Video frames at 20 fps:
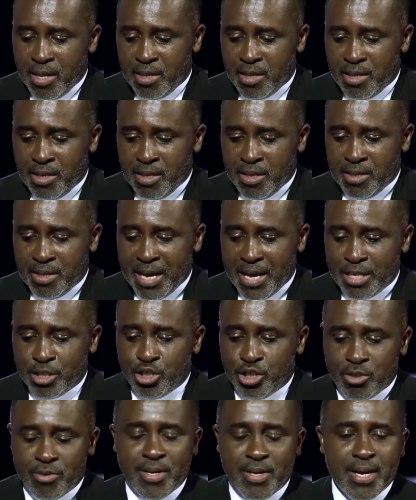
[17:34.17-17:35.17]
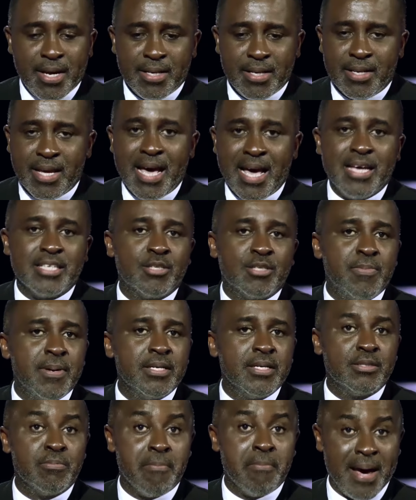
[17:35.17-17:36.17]
the Nigerian
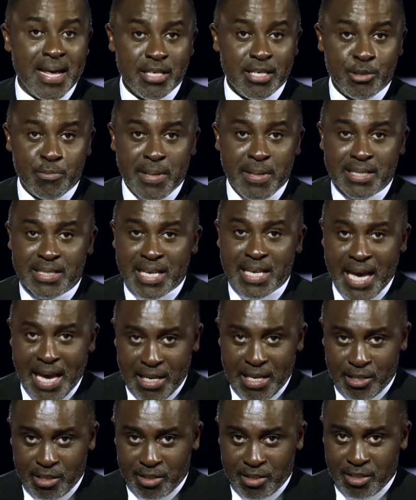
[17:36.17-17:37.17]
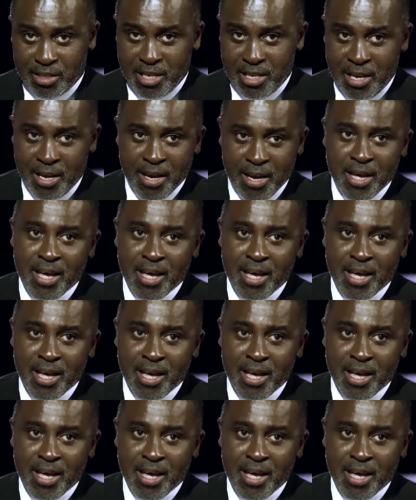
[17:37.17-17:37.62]
Airspace Management Agency.